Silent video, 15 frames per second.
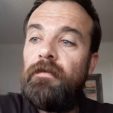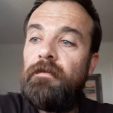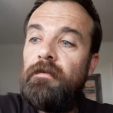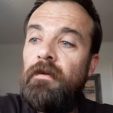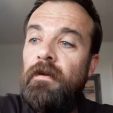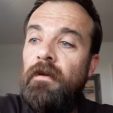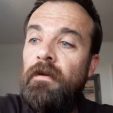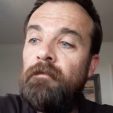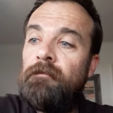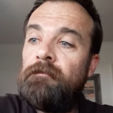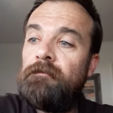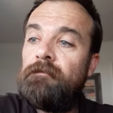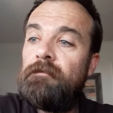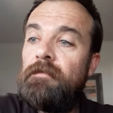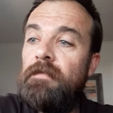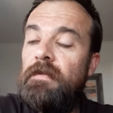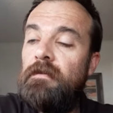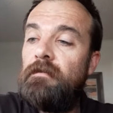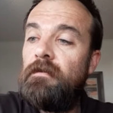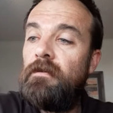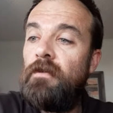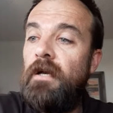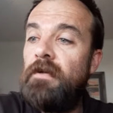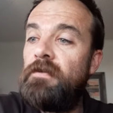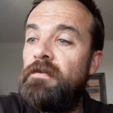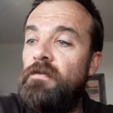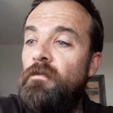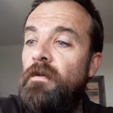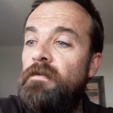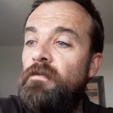Um, Colossians
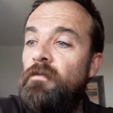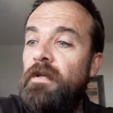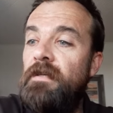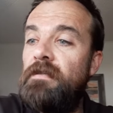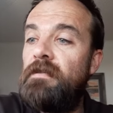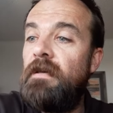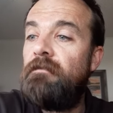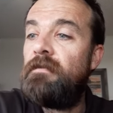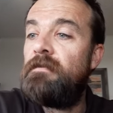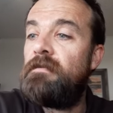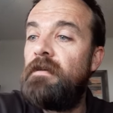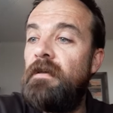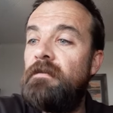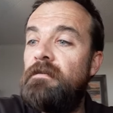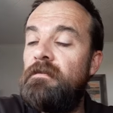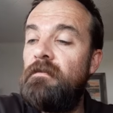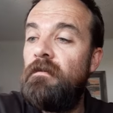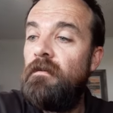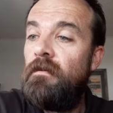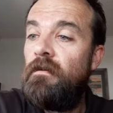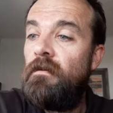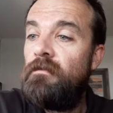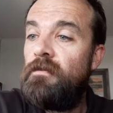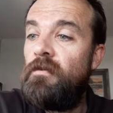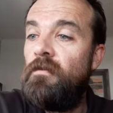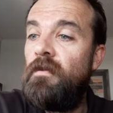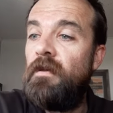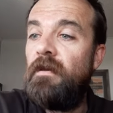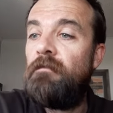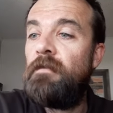1.27 says, To
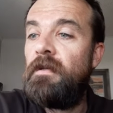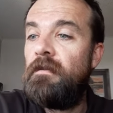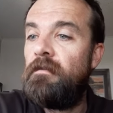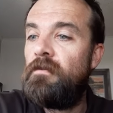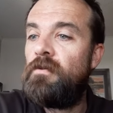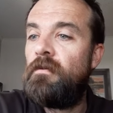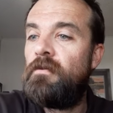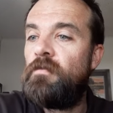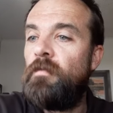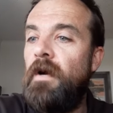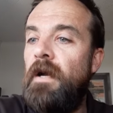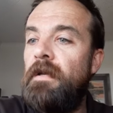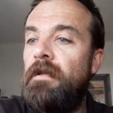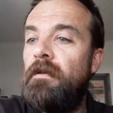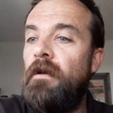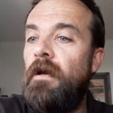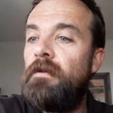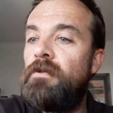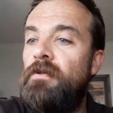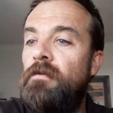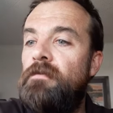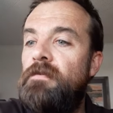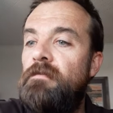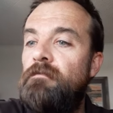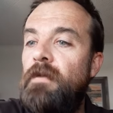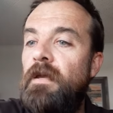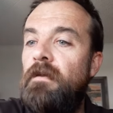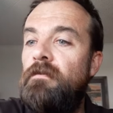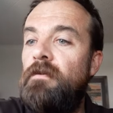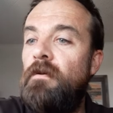them, meaning the church body, God chose to
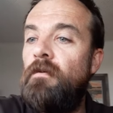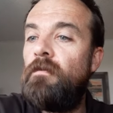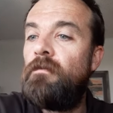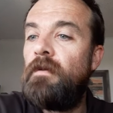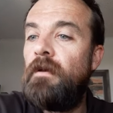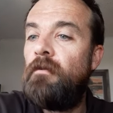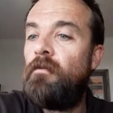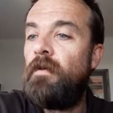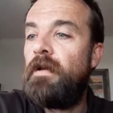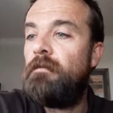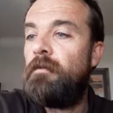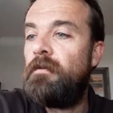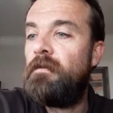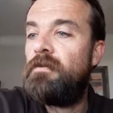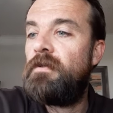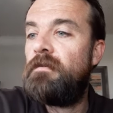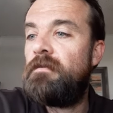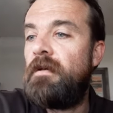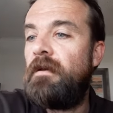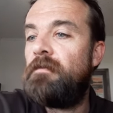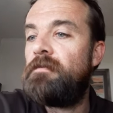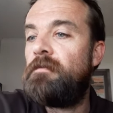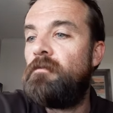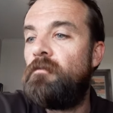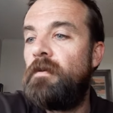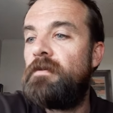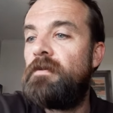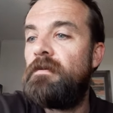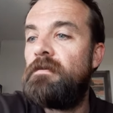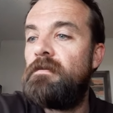make known how great among the Gentiles are the
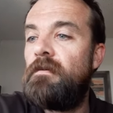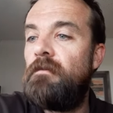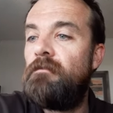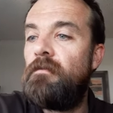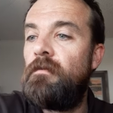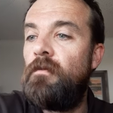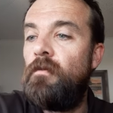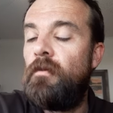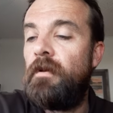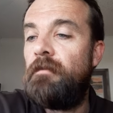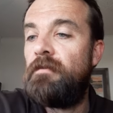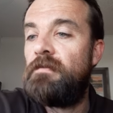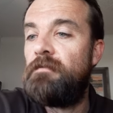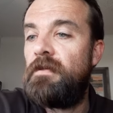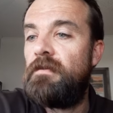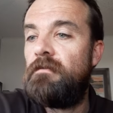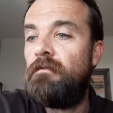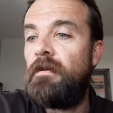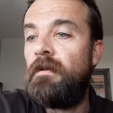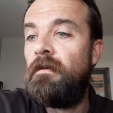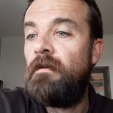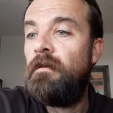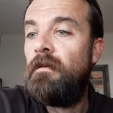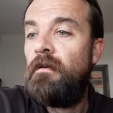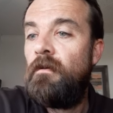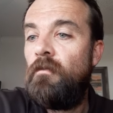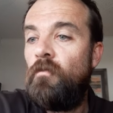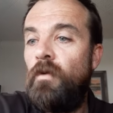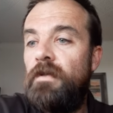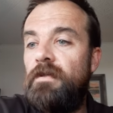riches of the glory of his mystery,
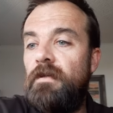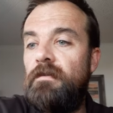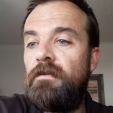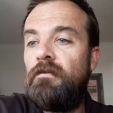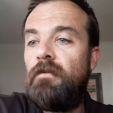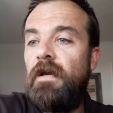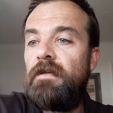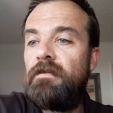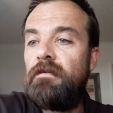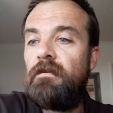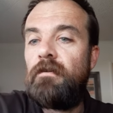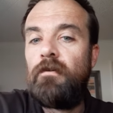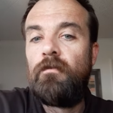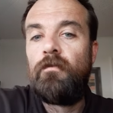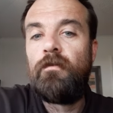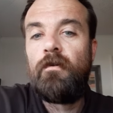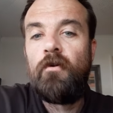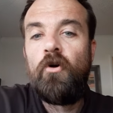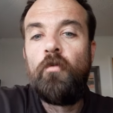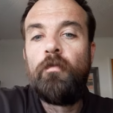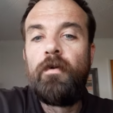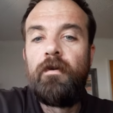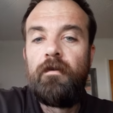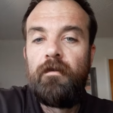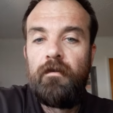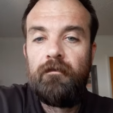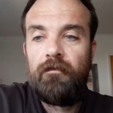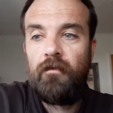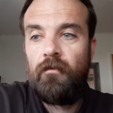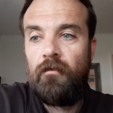which is Christ in you, the hope
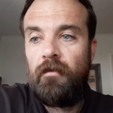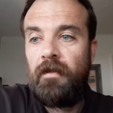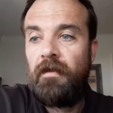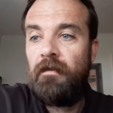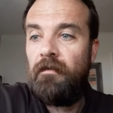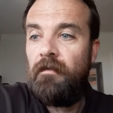of glory.